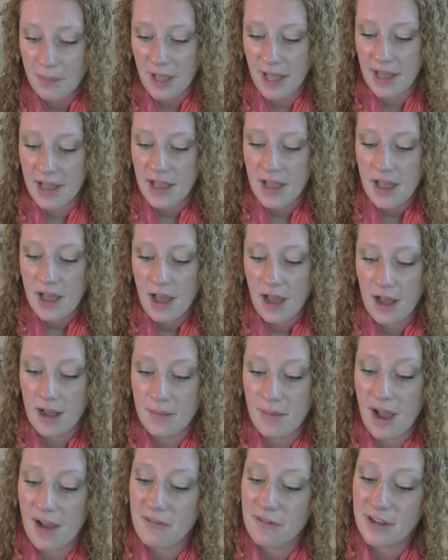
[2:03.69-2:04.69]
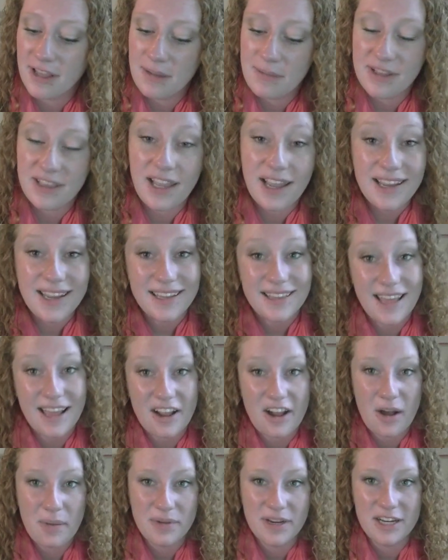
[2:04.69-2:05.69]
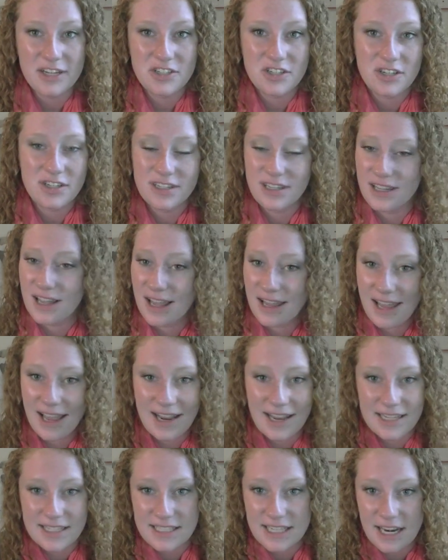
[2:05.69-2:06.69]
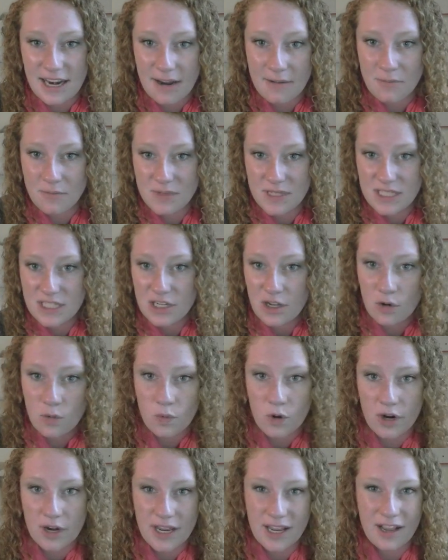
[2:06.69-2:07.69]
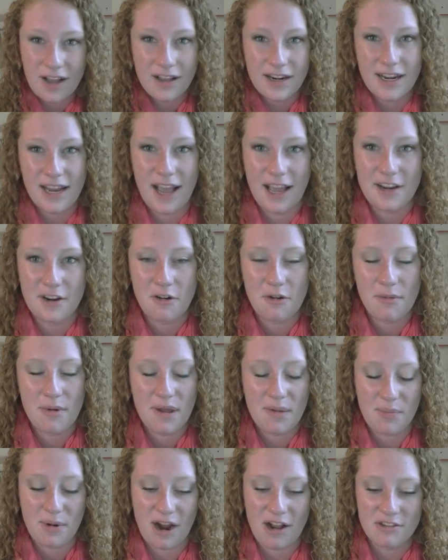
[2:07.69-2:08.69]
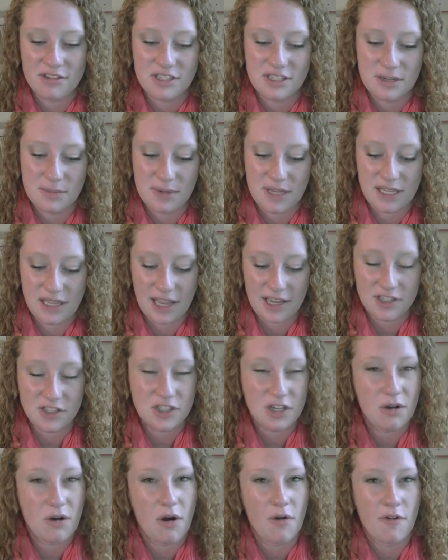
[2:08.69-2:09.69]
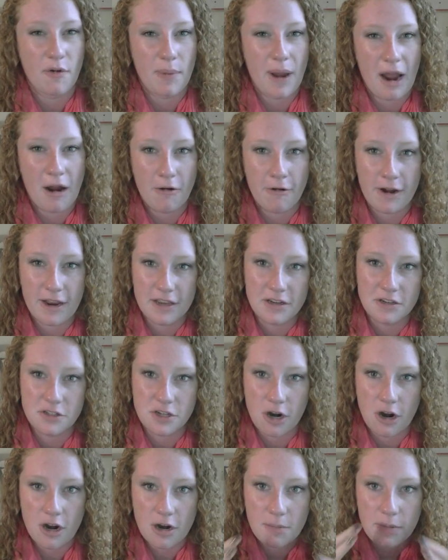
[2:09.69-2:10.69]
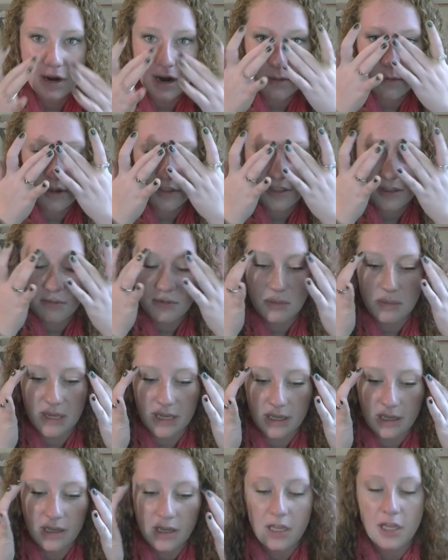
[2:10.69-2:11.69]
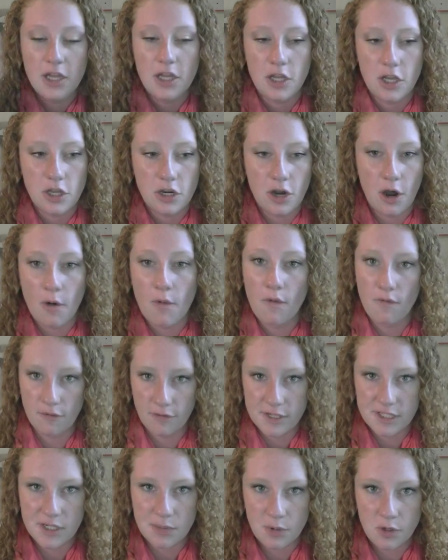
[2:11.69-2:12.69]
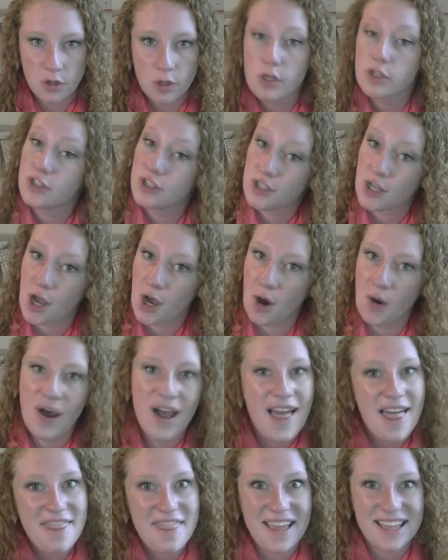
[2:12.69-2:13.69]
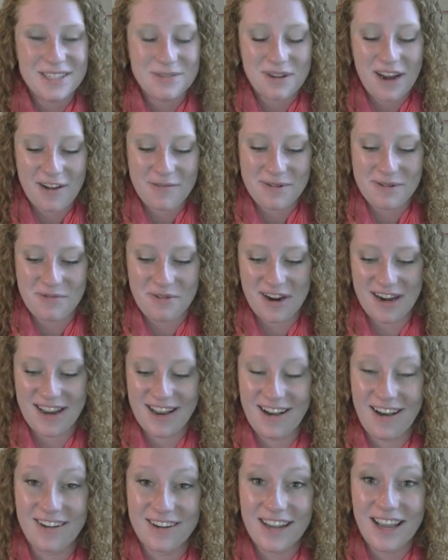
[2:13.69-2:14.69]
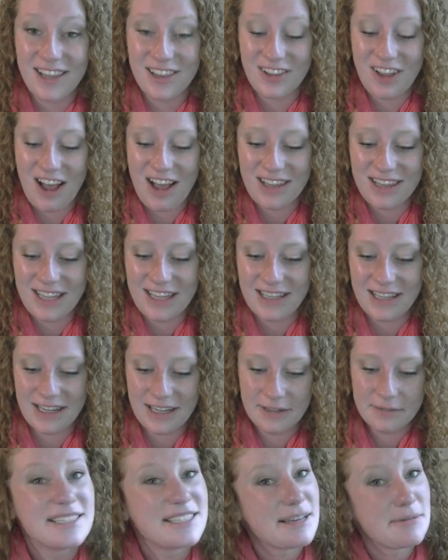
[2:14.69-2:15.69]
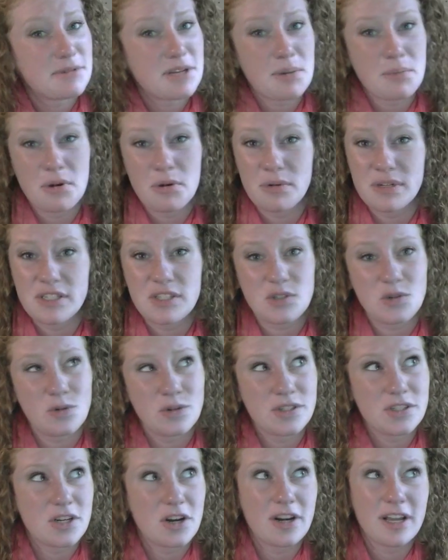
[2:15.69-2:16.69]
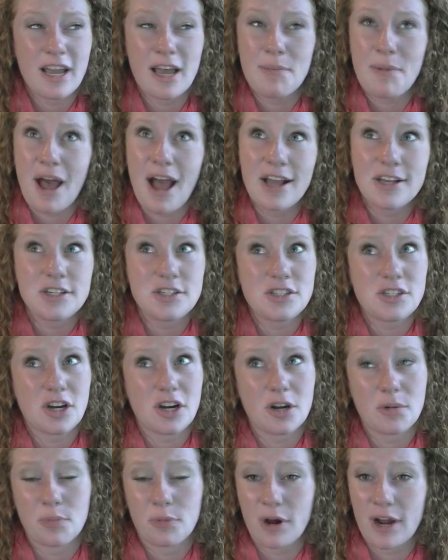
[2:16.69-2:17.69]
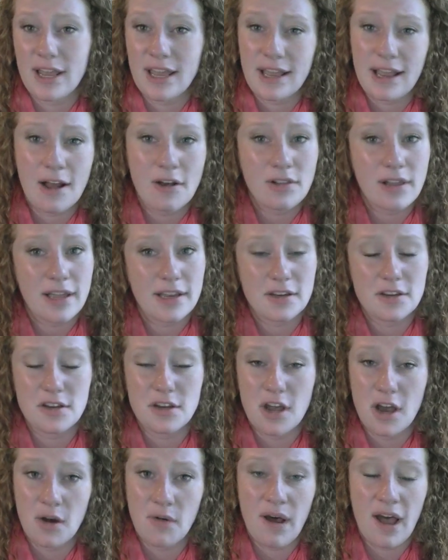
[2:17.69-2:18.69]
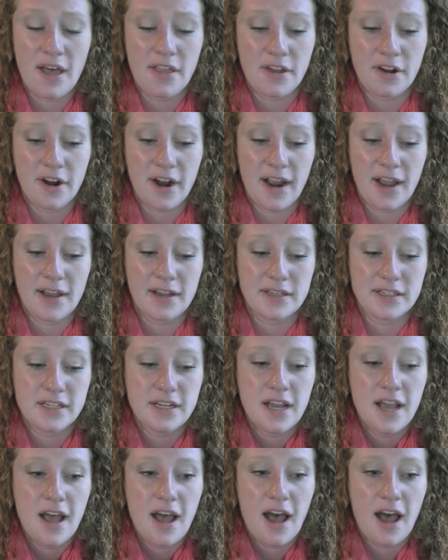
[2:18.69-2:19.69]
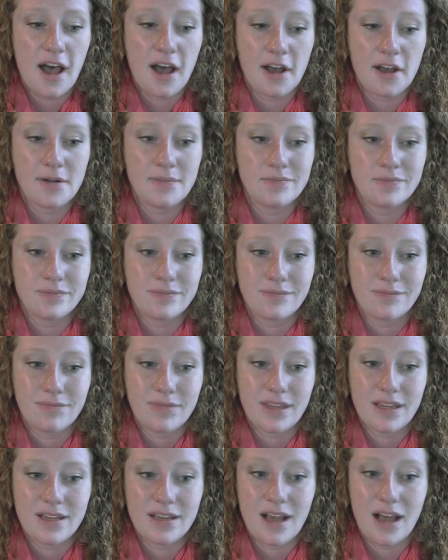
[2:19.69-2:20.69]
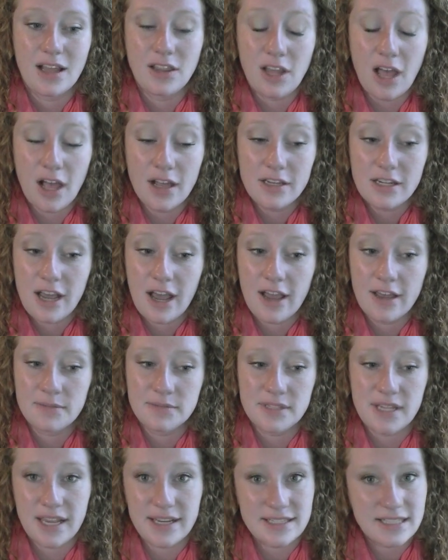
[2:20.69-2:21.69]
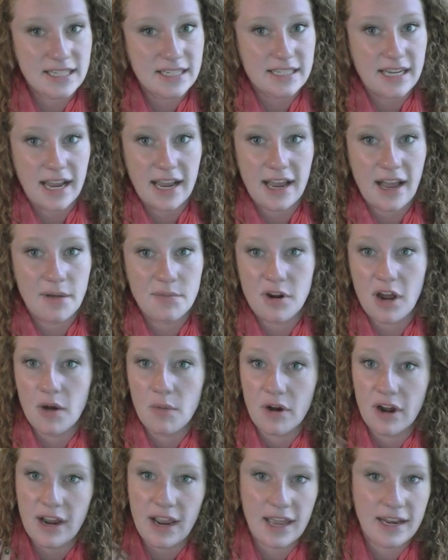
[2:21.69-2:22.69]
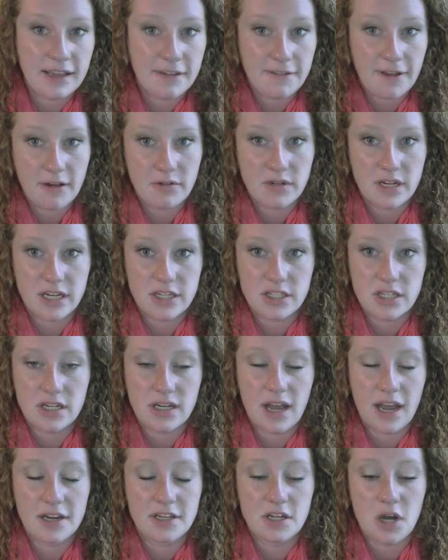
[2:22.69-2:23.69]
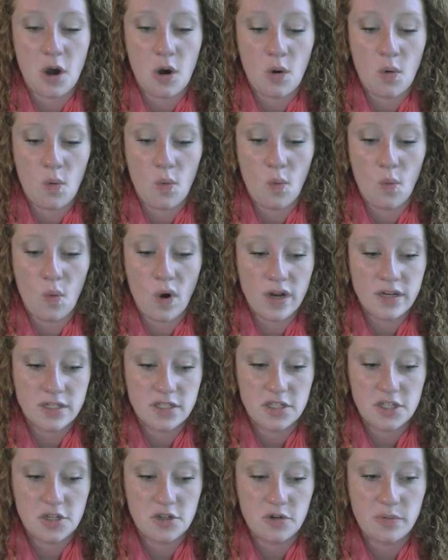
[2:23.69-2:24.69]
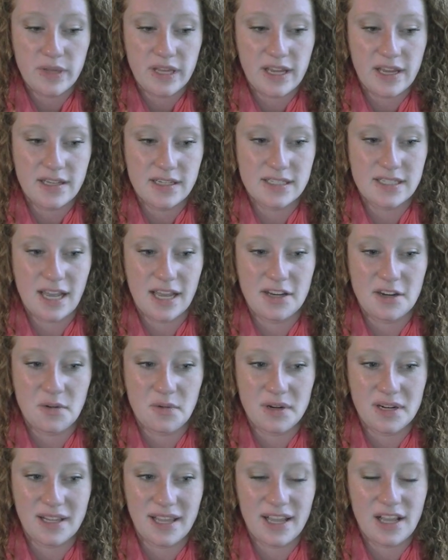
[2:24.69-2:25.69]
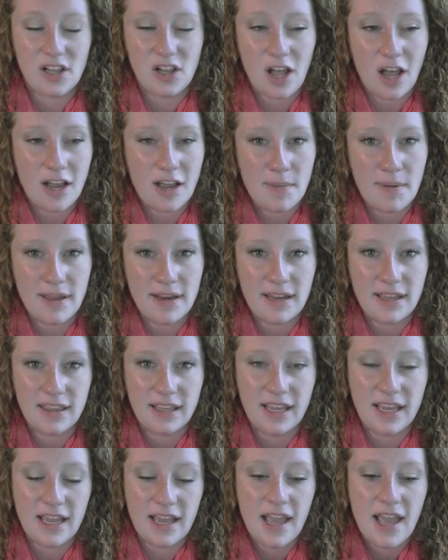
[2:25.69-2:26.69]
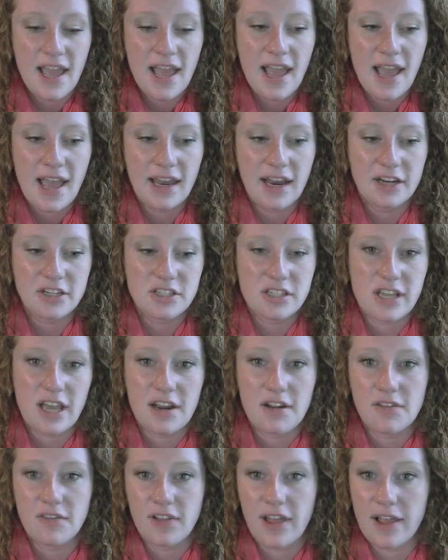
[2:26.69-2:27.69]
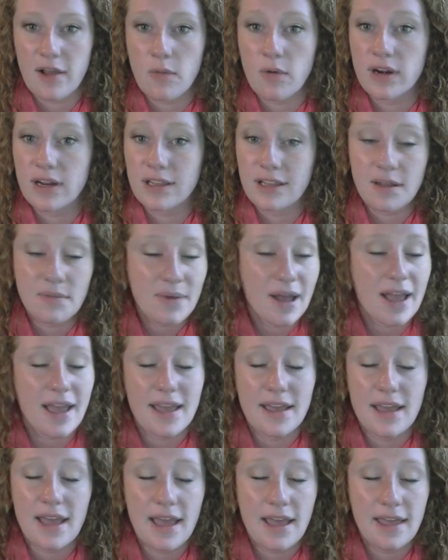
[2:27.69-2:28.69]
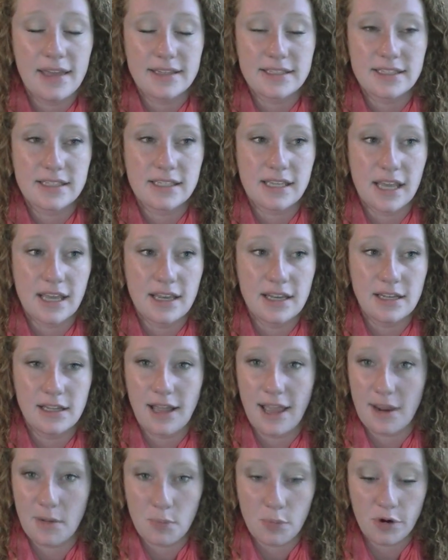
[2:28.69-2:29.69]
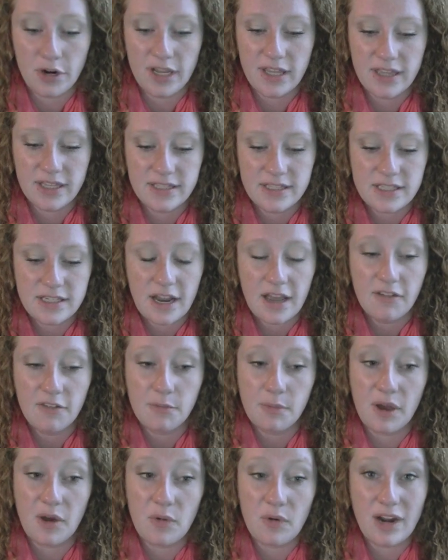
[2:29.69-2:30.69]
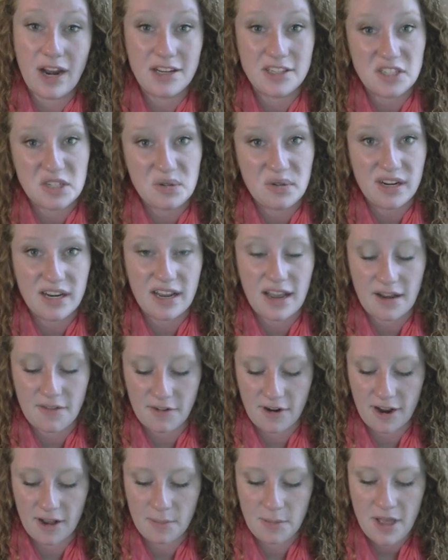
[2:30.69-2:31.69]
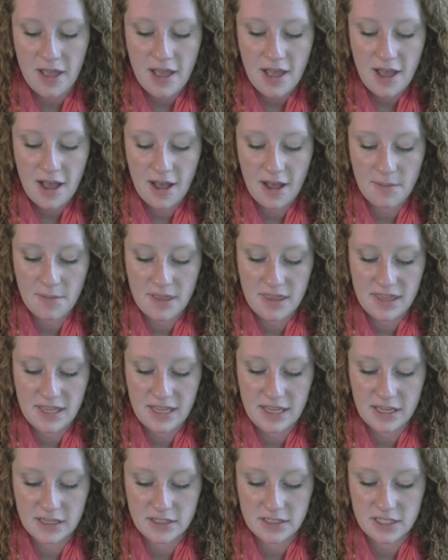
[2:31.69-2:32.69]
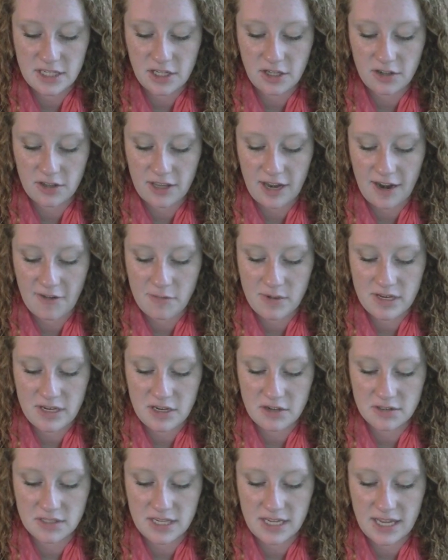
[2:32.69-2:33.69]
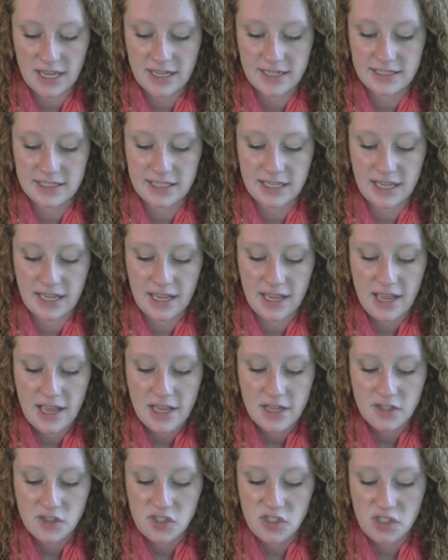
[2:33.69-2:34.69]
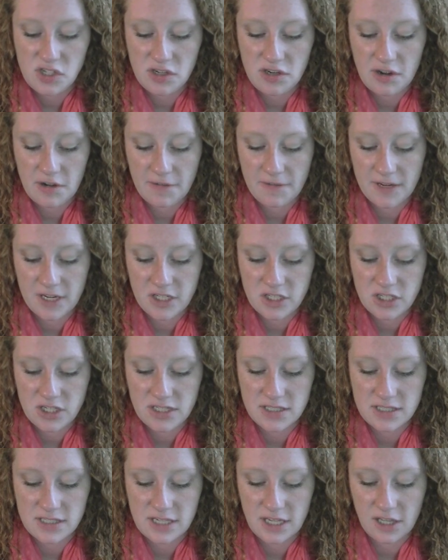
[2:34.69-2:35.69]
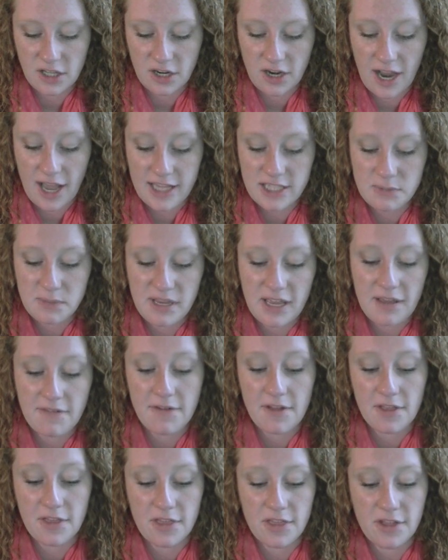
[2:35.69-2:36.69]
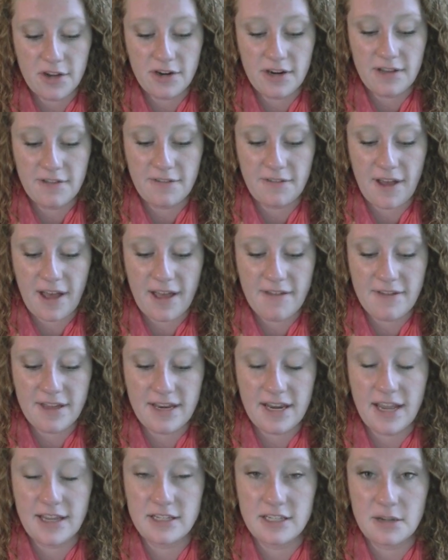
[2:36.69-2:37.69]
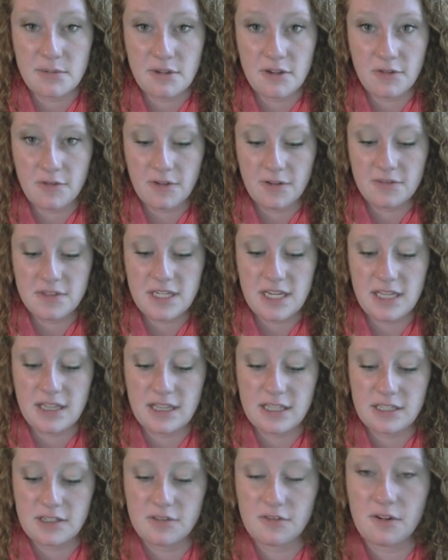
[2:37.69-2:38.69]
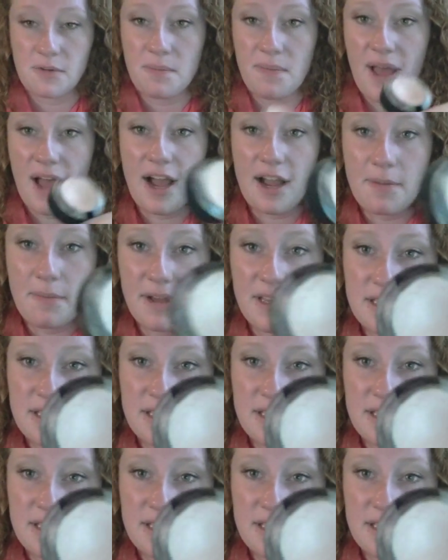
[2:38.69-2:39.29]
But I've really been liking that combination. Like I said, I'm still working on it. I don't want my brows to be like so overpowering and dark, but I want them to be, you know, visible. So that's what I've been working on a lot lately. September with school starting up, I just started breaking out like no other, and a lot of times, like today, I'm not wearing any foundation. I don't want to because I don't want to like clog up anything, and I just kind of like want to let my skin like breathe and stuff. But when I do want to cover up, the concealer that I've been using is the Studio Finish Concealer SPF 35 in NW15. This is from MAC.